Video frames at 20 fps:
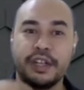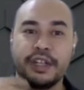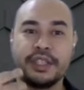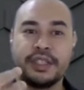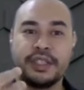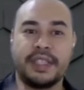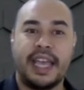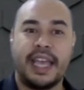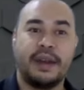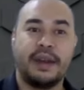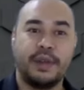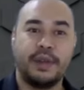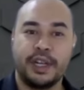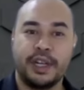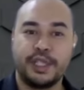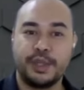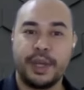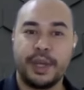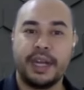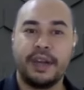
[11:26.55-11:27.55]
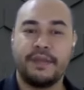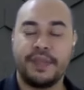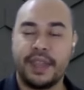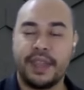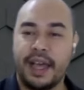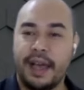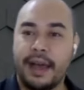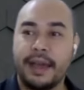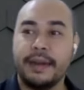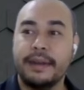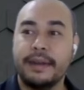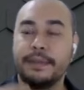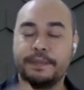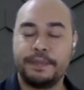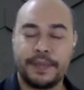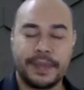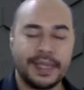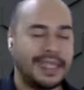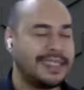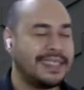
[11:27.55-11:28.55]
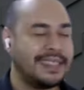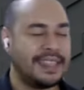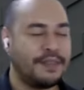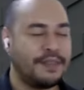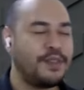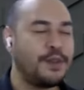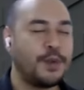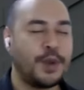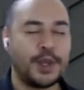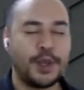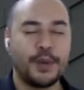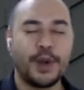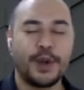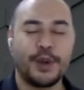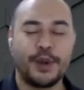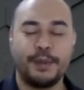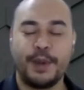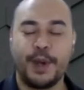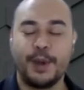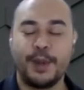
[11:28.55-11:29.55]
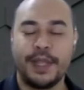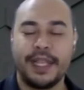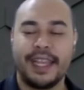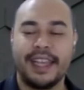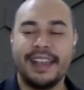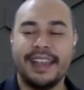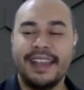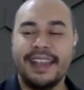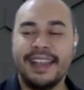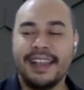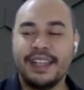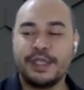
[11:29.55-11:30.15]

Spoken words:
understand their train of thought. It's different when you work remotely.